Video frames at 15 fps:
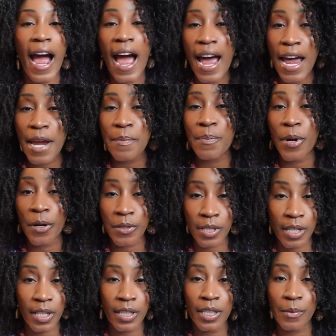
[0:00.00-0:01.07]
I
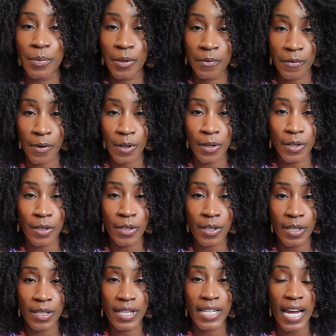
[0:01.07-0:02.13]
personally preferred
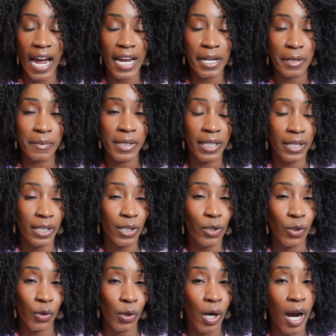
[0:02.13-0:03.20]
the items in the
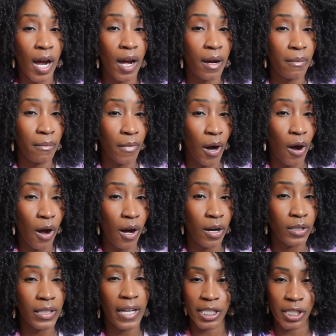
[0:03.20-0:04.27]
Accra
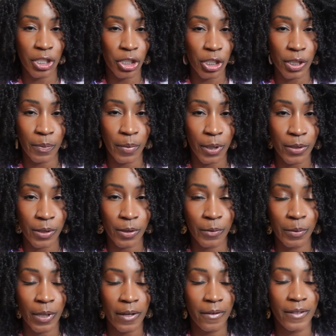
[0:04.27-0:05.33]
mall. This is just a personal
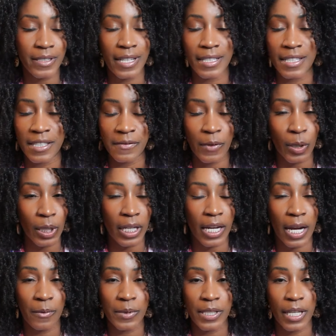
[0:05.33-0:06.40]
preference. I just felt like
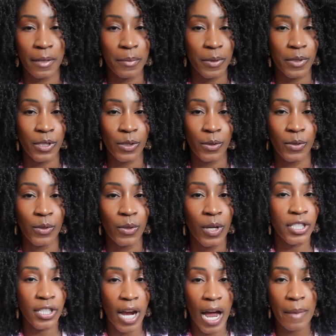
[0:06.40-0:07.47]
I was able to
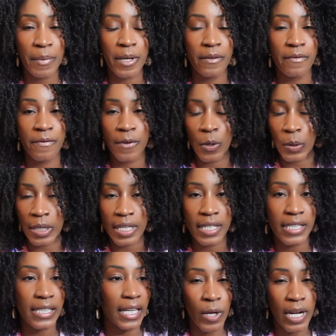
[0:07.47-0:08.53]
shop and
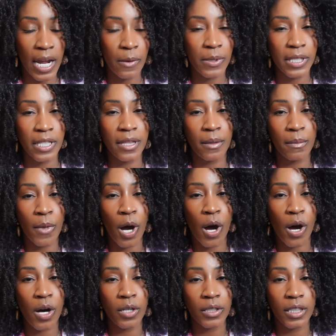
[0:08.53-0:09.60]
focus when I was in the
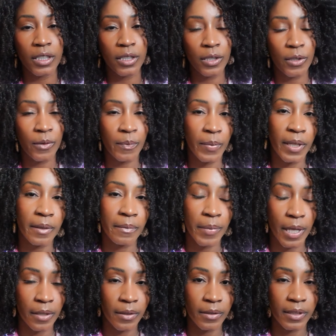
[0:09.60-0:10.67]
mall a little bit
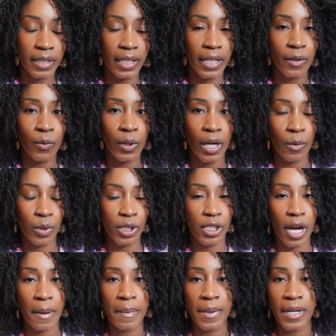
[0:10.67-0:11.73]
better than when I was
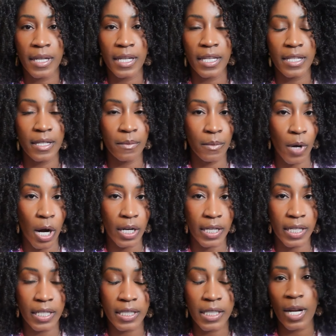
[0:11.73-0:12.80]
shopping in the
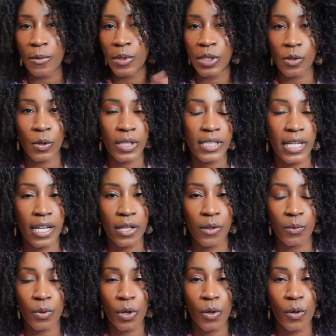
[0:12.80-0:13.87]
market. When I was on the side of the
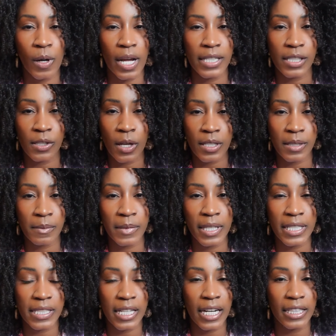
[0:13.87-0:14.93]
road, I saw some
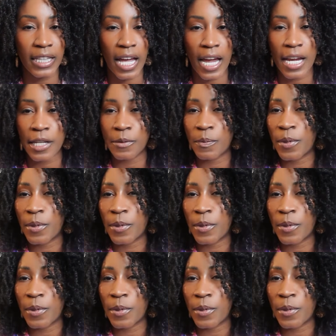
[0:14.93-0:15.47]
things that I liked,